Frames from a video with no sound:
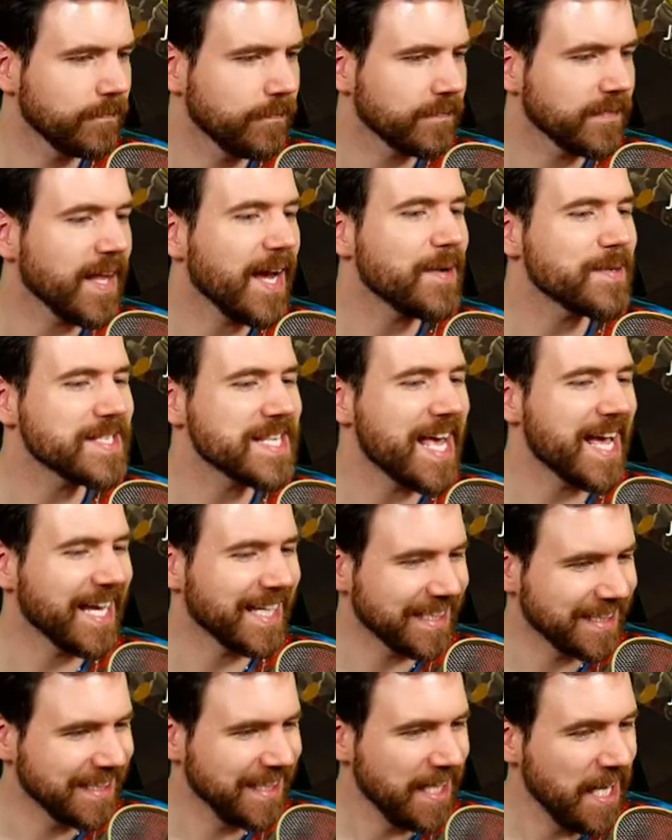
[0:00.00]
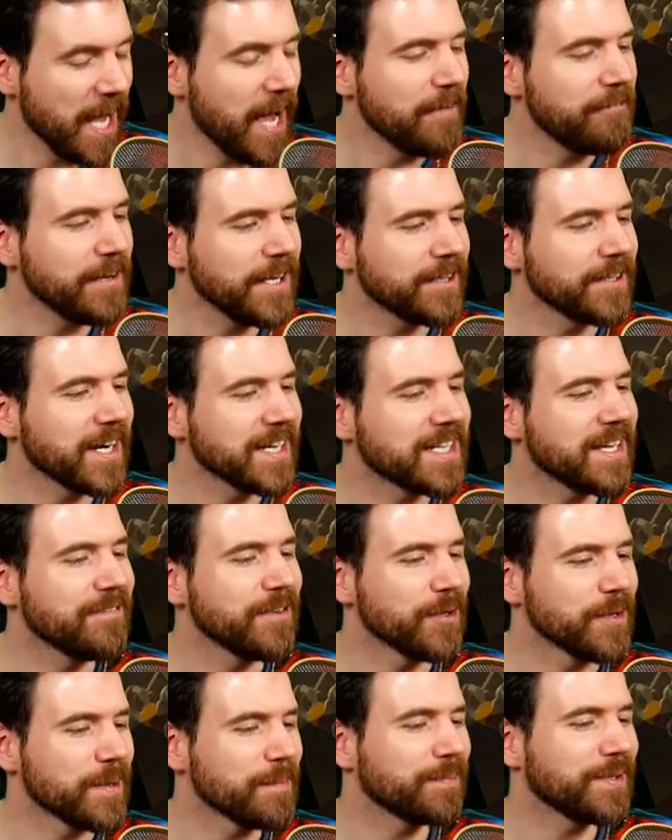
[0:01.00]
How is that? I figured I'd give you
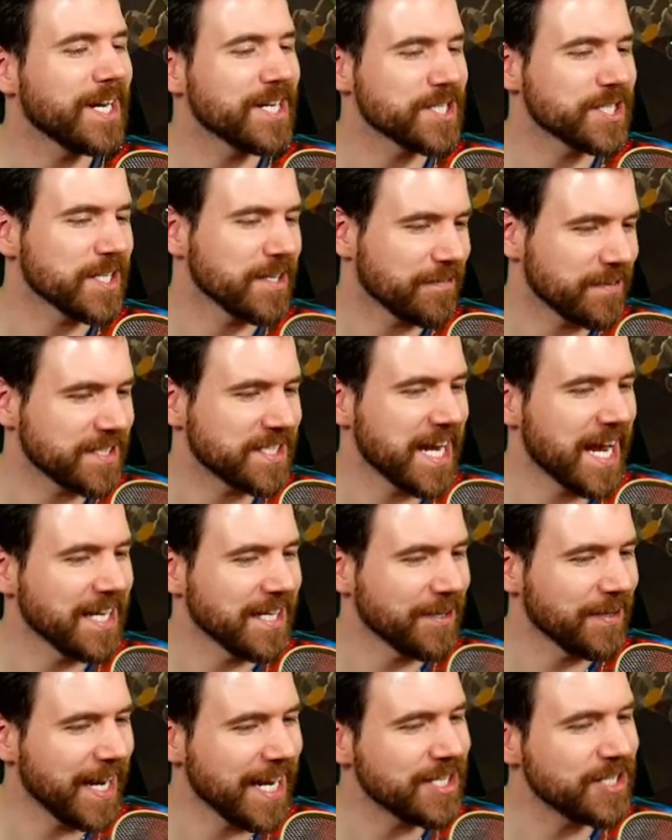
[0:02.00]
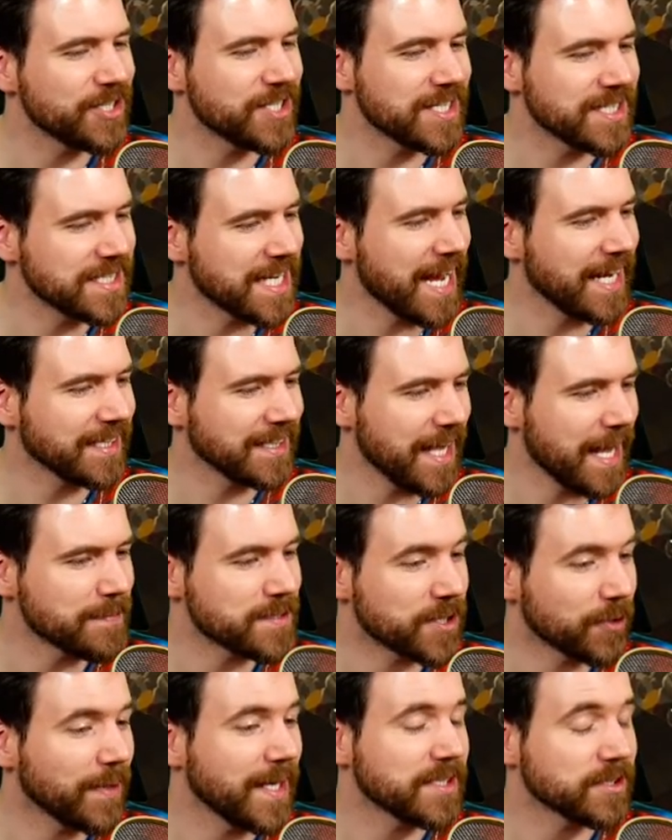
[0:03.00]
an impression of Hateno Ancient Tech Labs
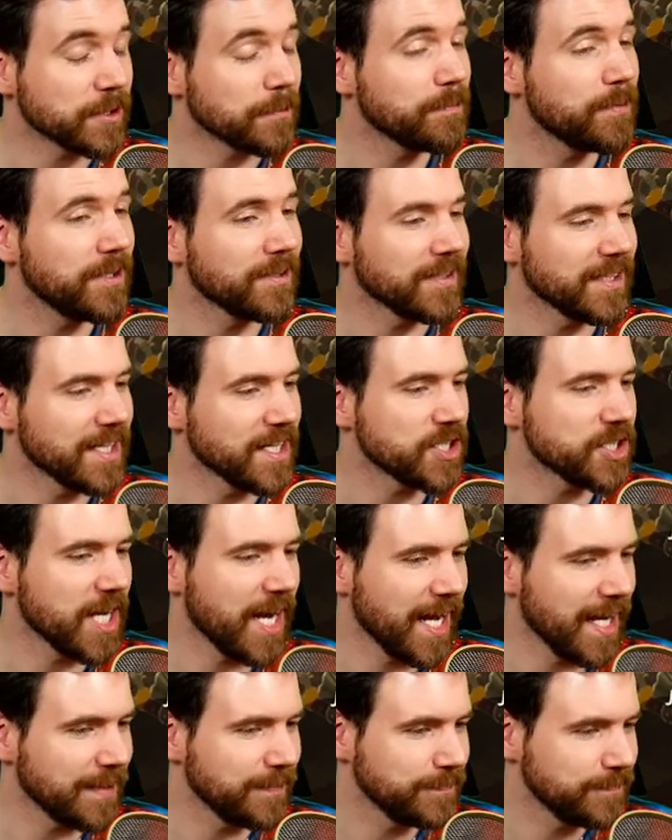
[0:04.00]
director Purah a shot.